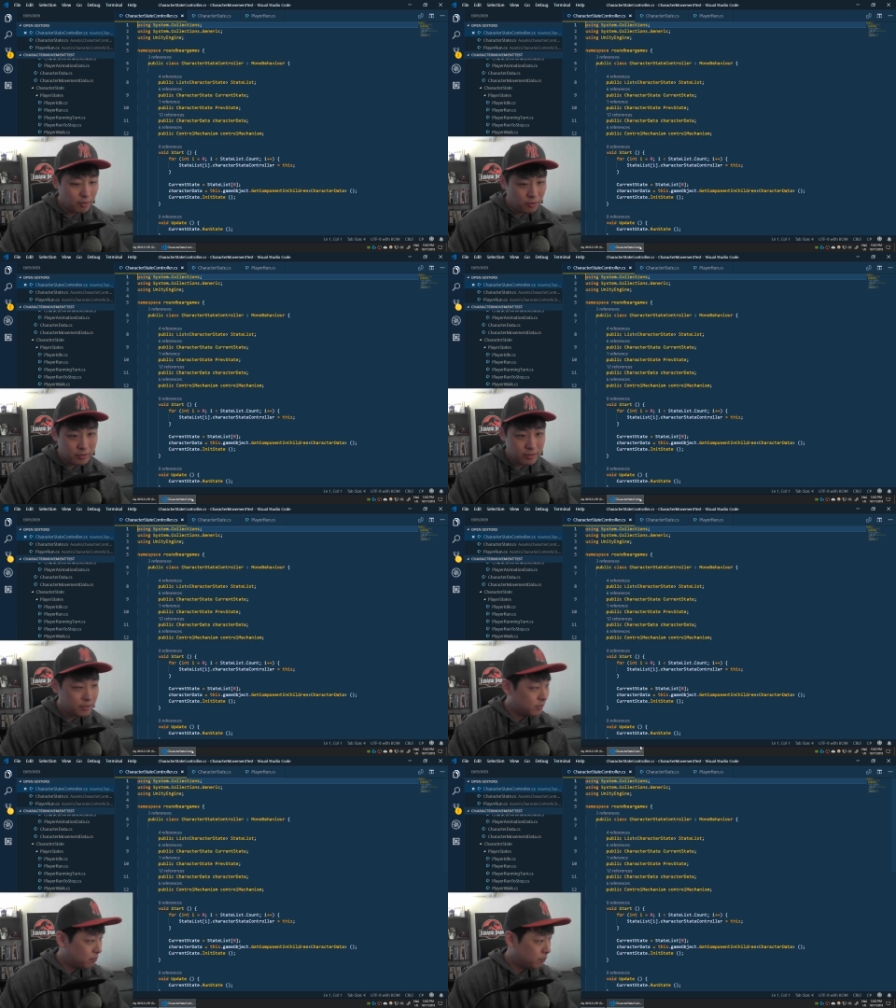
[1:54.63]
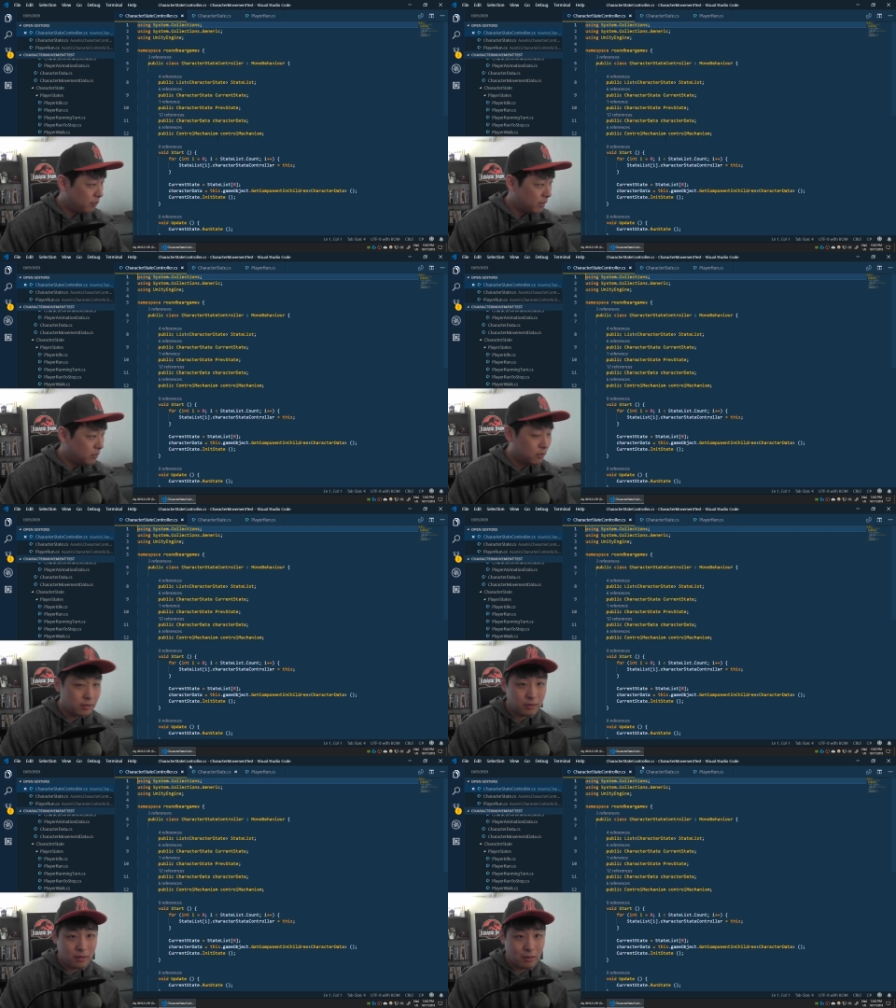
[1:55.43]
mean, all this is based
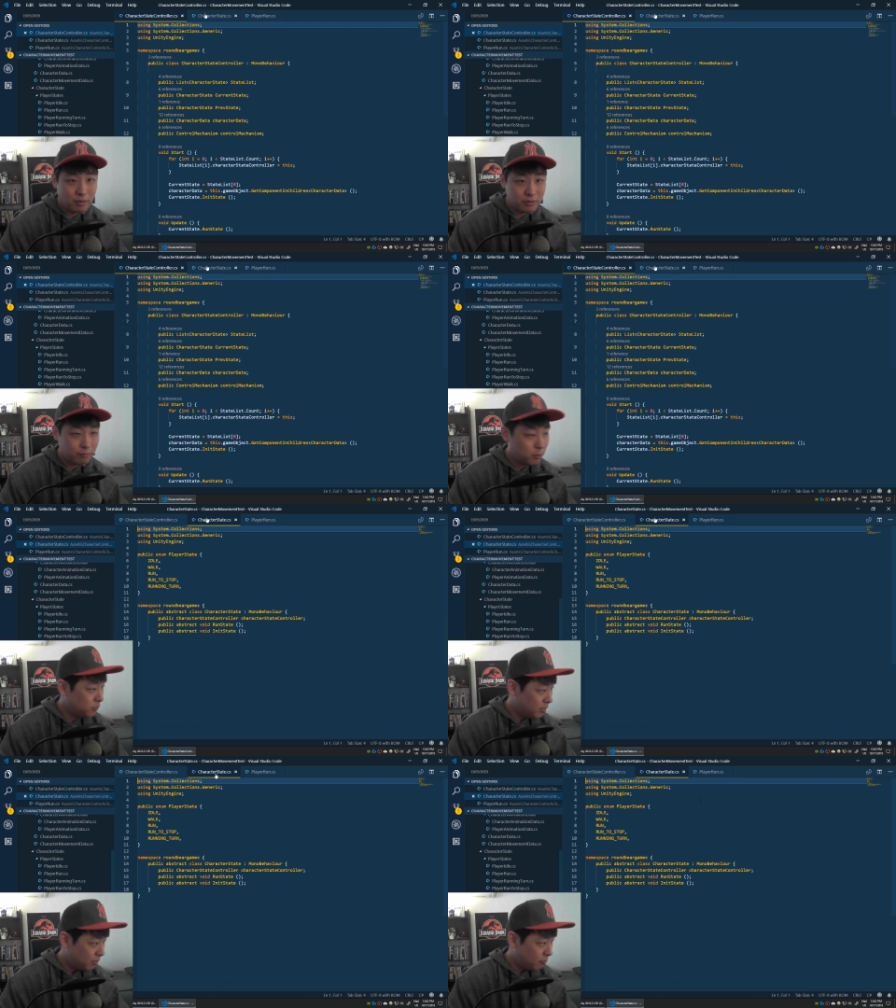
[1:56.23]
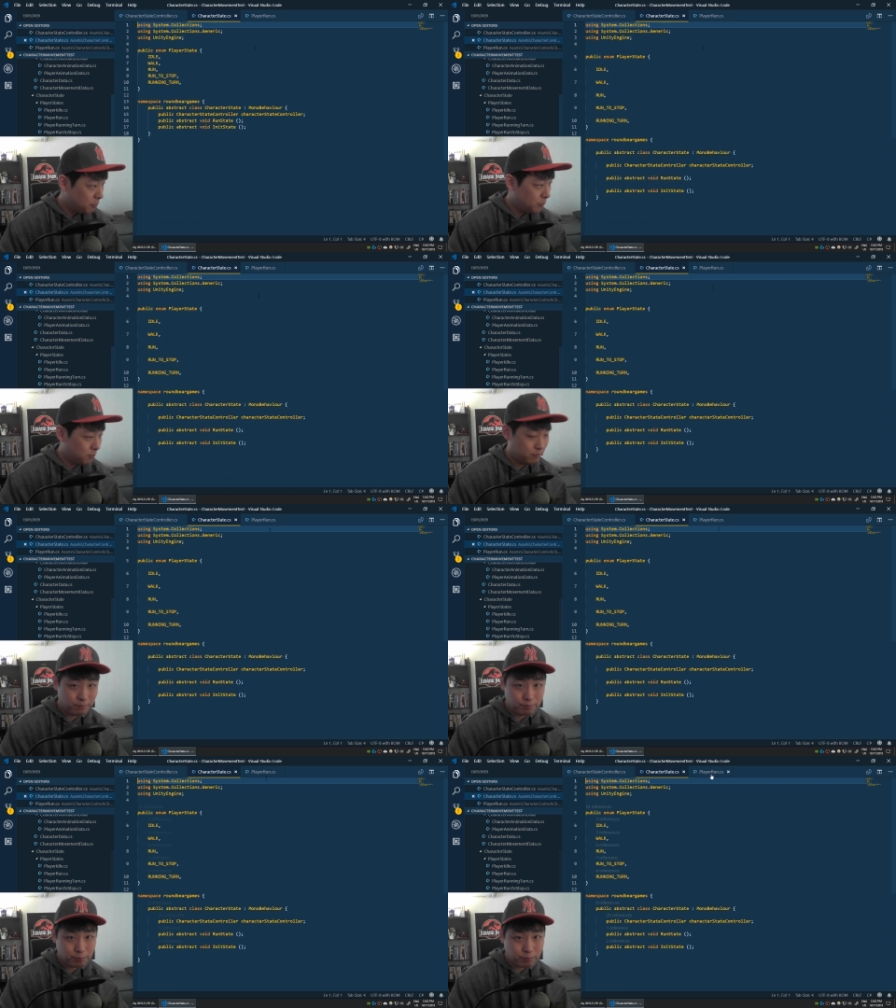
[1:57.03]
on a bunch of code that I wrote.
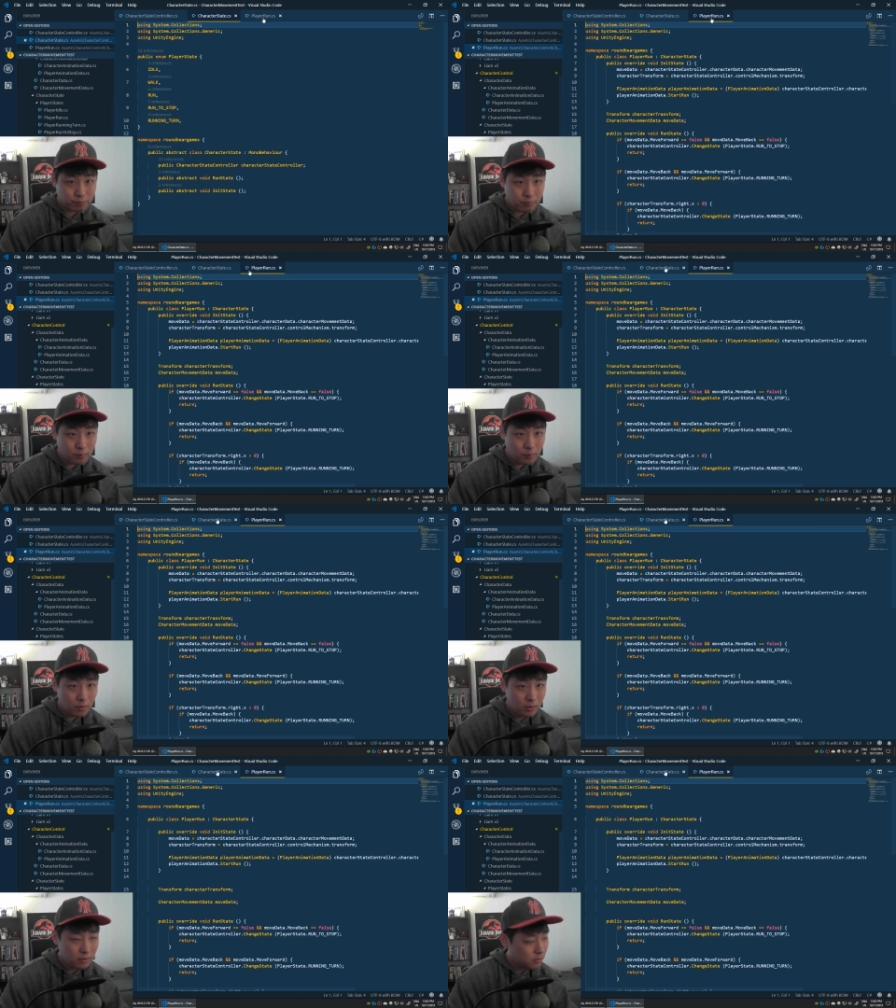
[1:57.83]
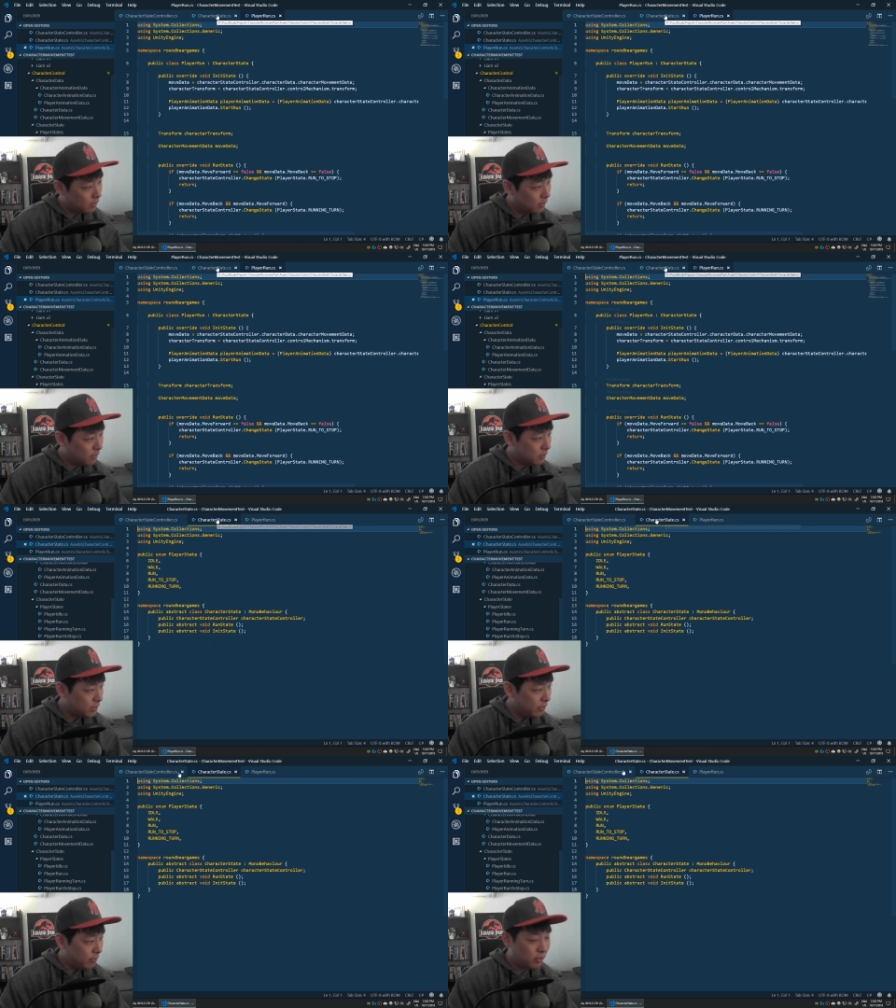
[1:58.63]
And
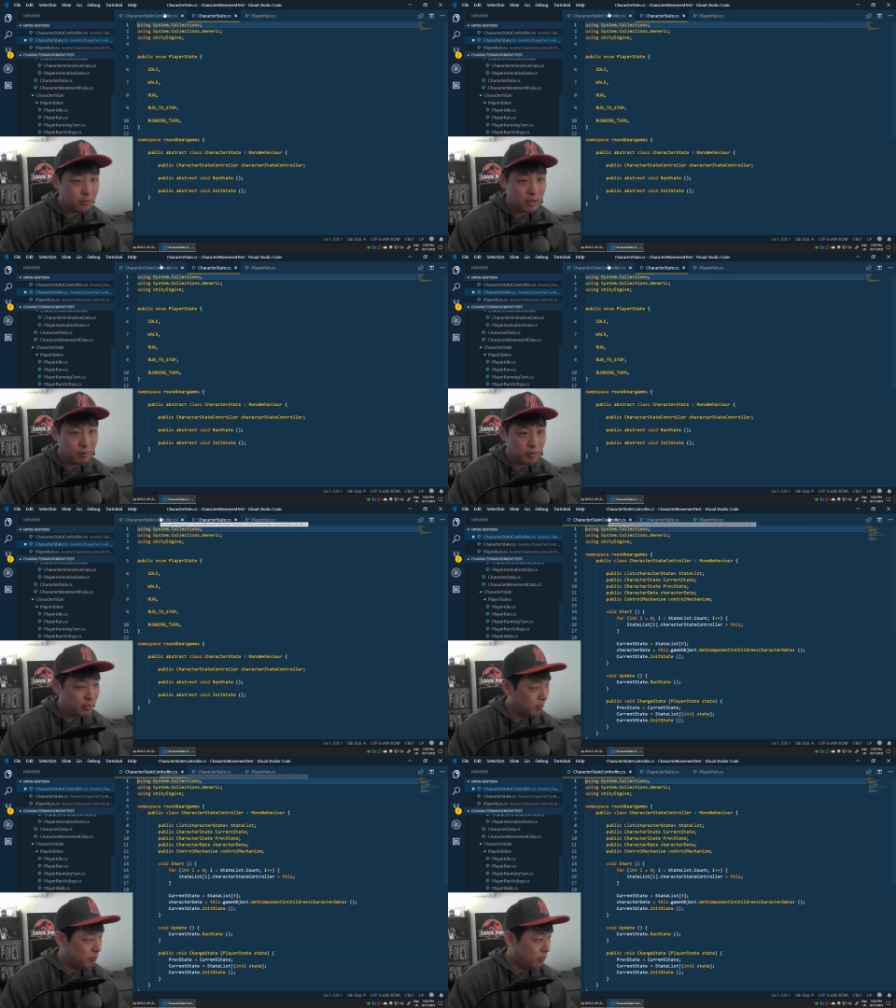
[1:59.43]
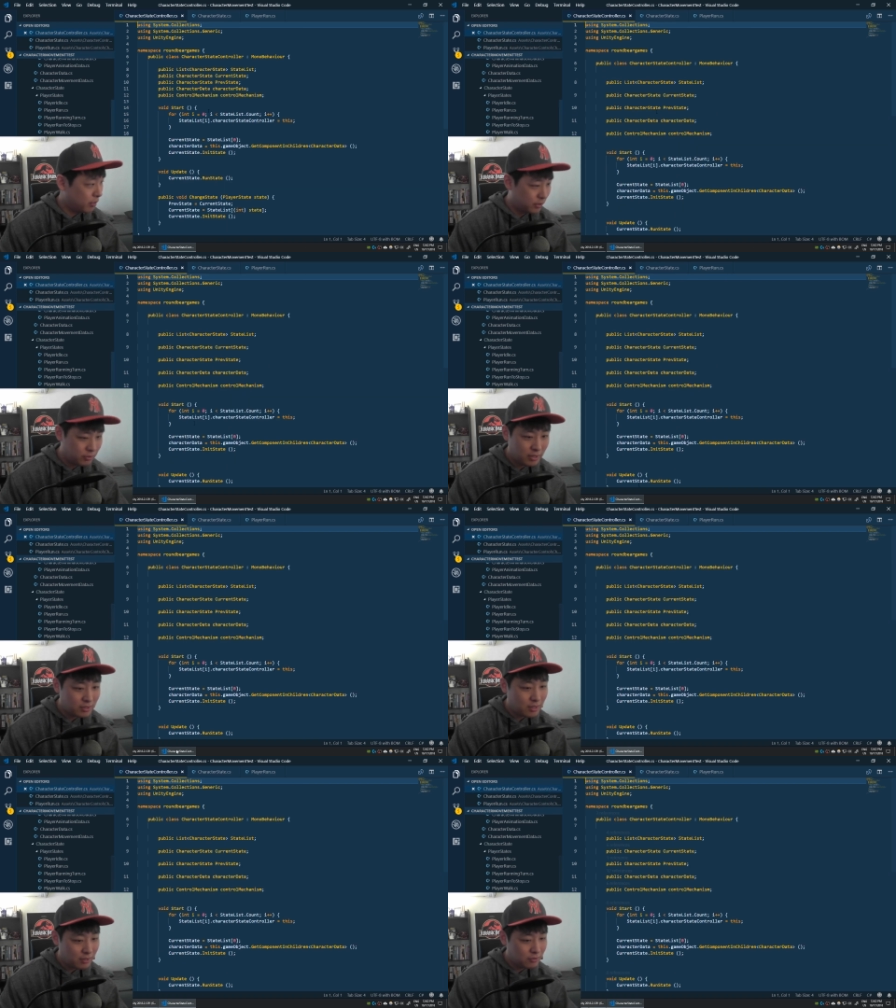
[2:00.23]
sharing code can be really boring, so I
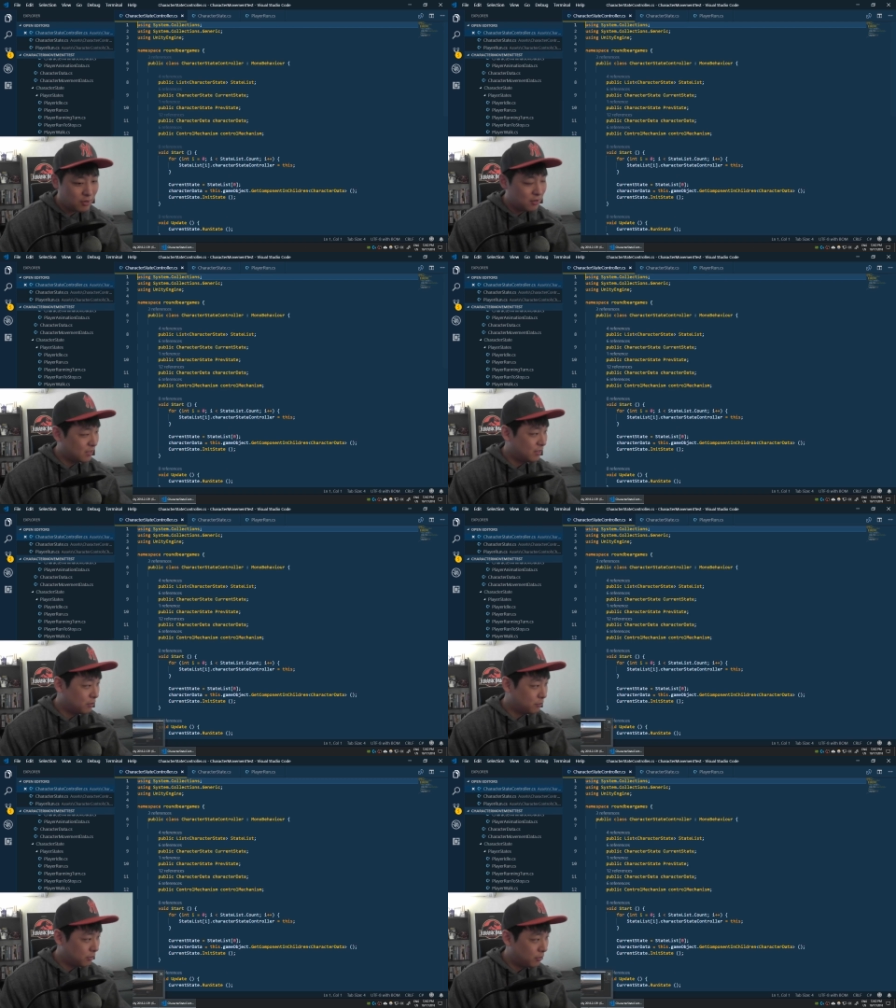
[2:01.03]
just like to talk in general